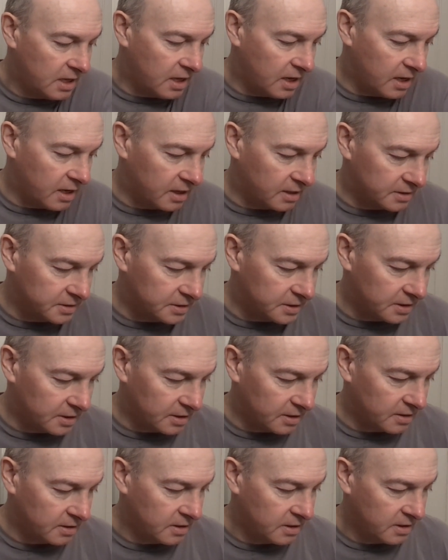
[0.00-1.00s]
and
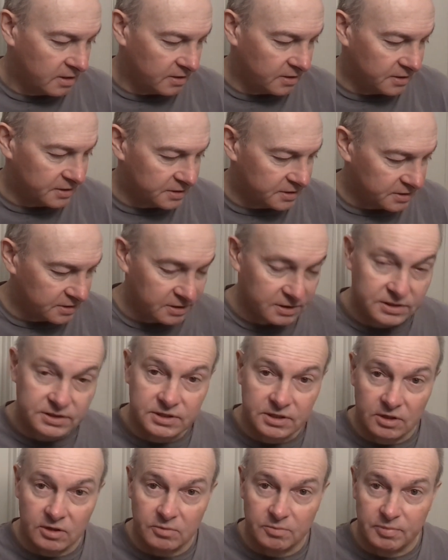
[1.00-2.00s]
the
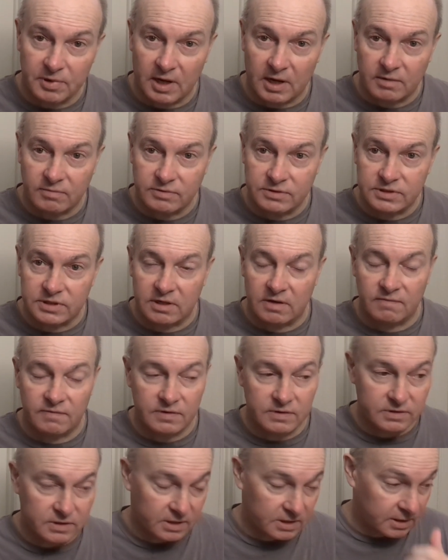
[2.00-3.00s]
soap I was
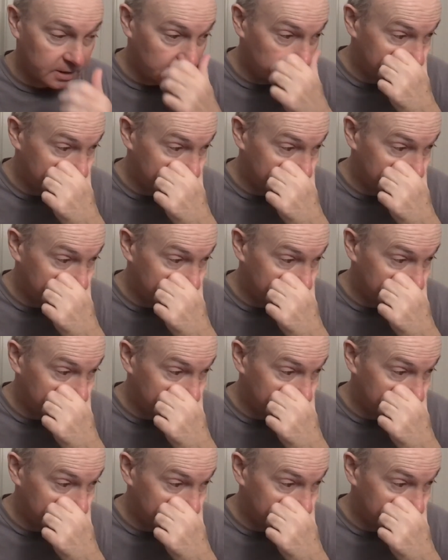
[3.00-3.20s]
given